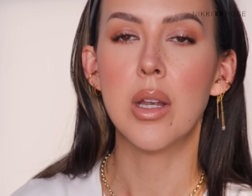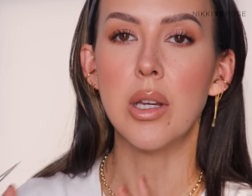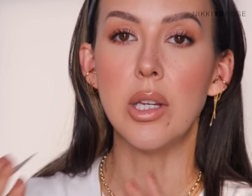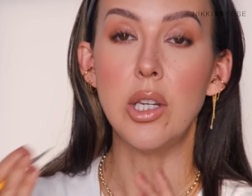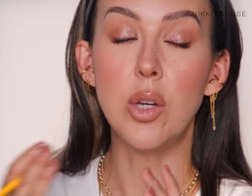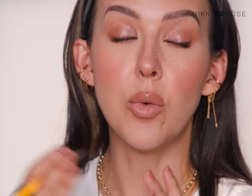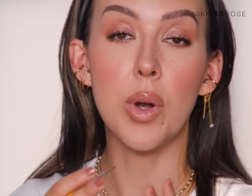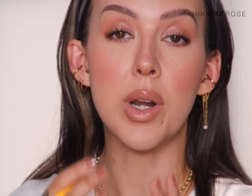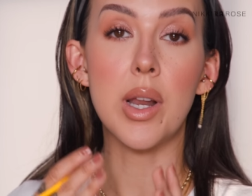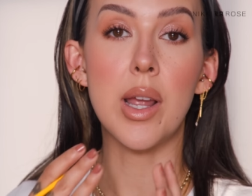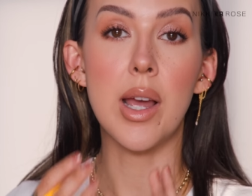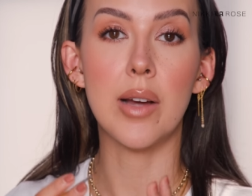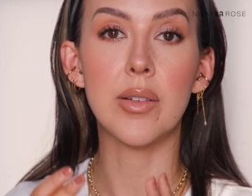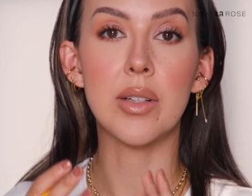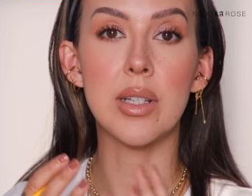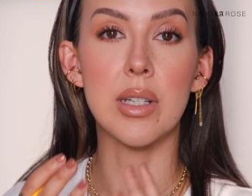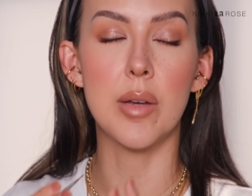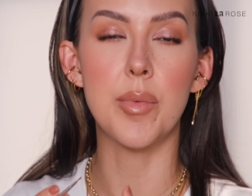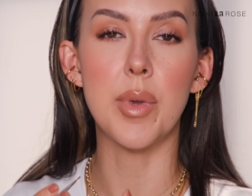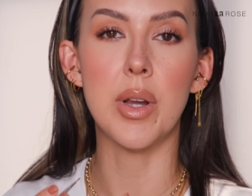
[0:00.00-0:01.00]
You want to have
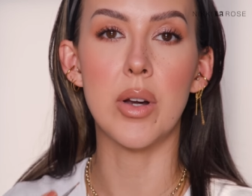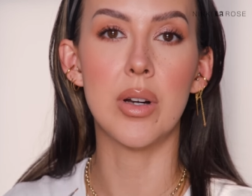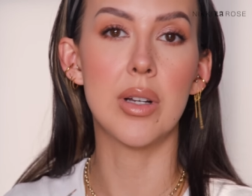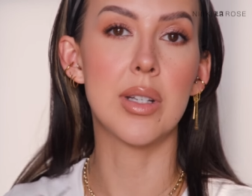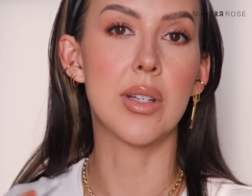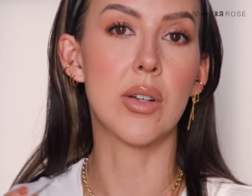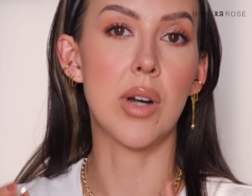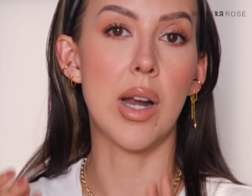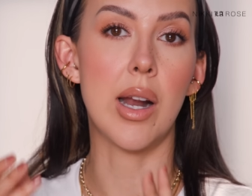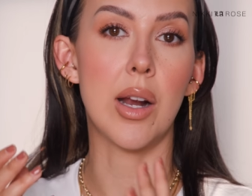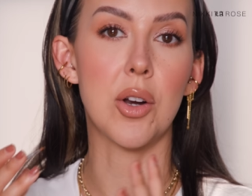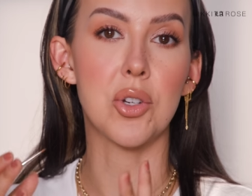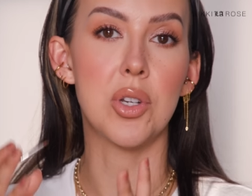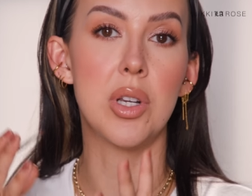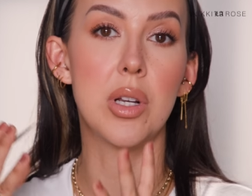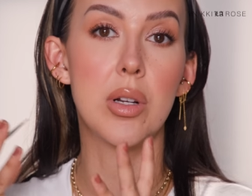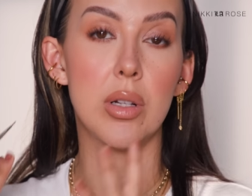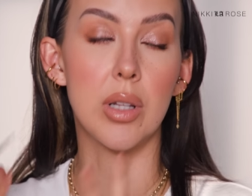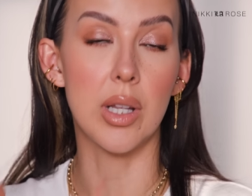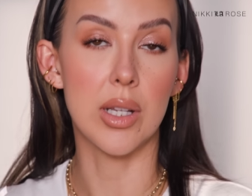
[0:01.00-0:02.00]
some areas that are actually
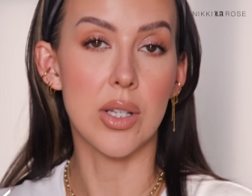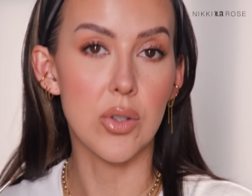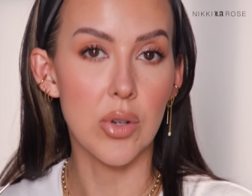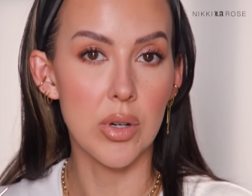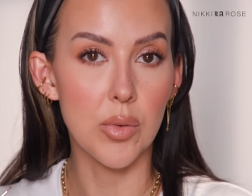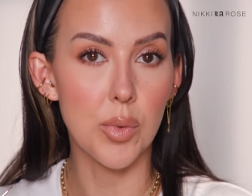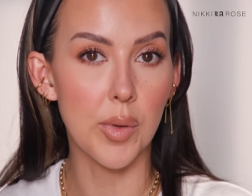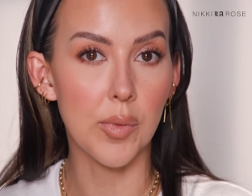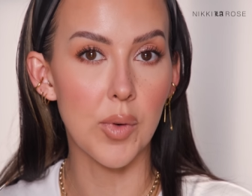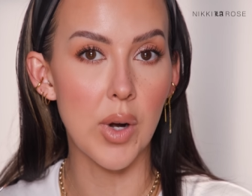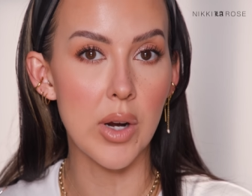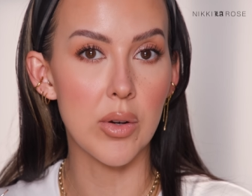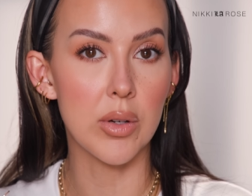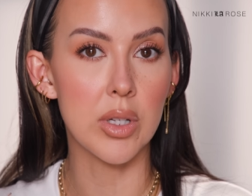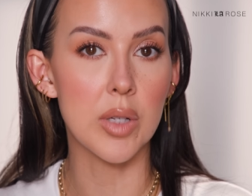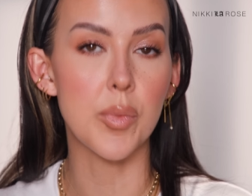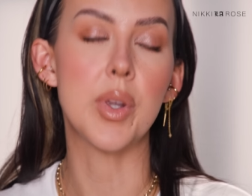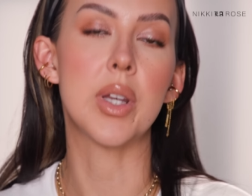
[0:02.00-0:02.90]
clustered with freckles,